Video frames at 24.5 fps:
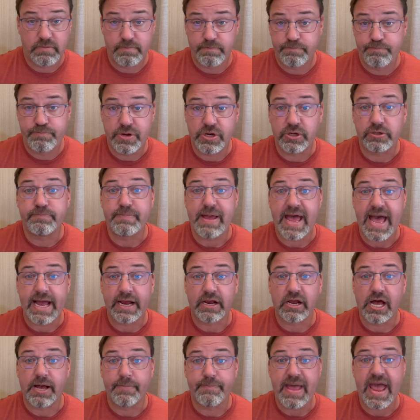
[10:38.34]
build
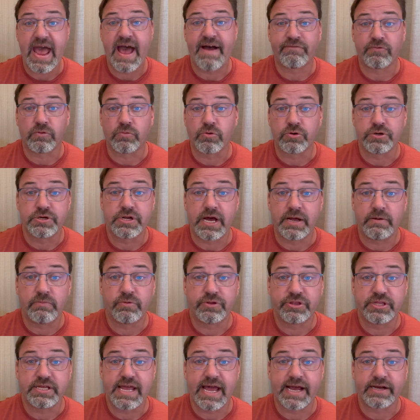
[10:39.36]
back up after we're done
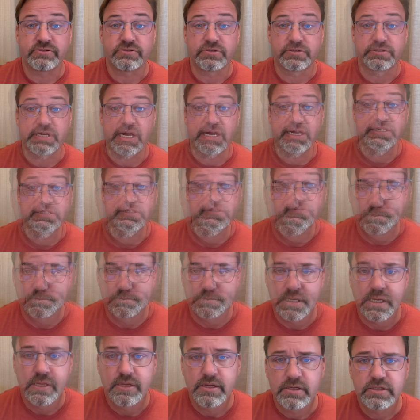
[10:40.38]
with the exercise.
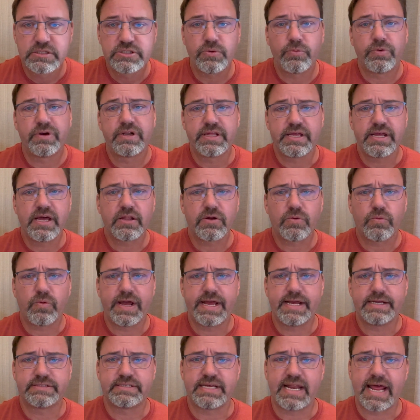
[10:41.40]
So one of the other
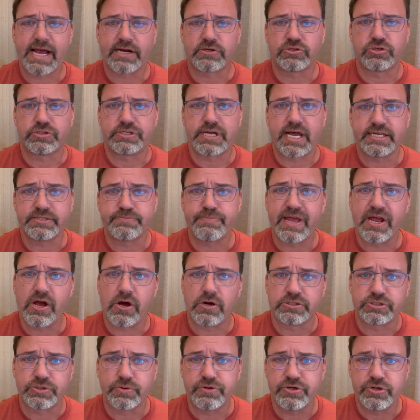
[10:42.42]
ways that exercise may
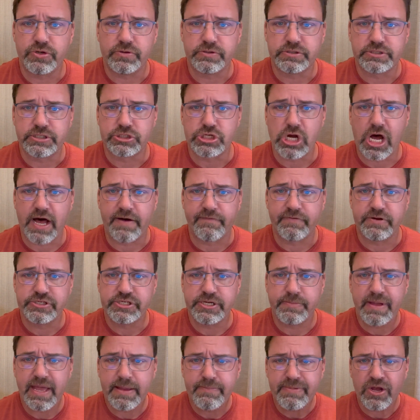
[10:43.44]
also induce autophagy
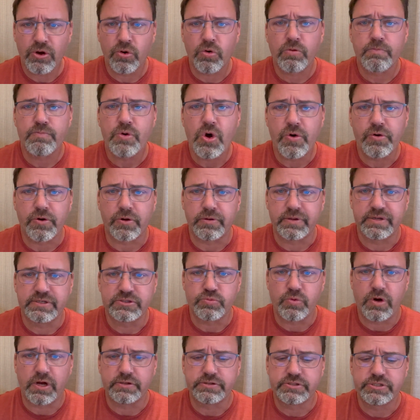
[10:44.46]
may be hormonal as
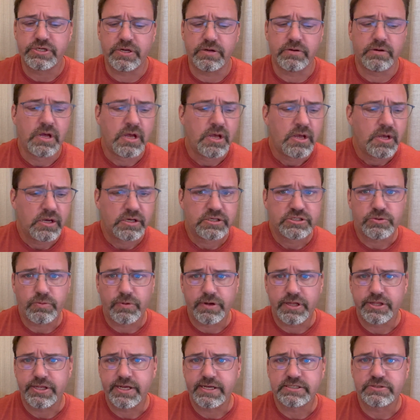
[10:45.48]
well too. So
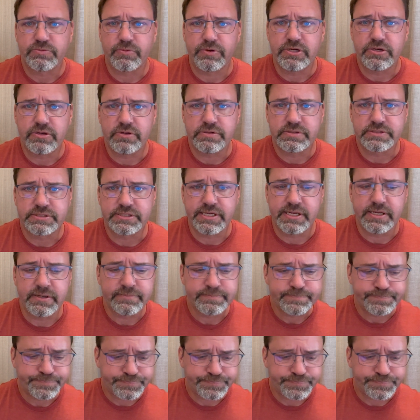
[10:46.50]
one of the things that we do see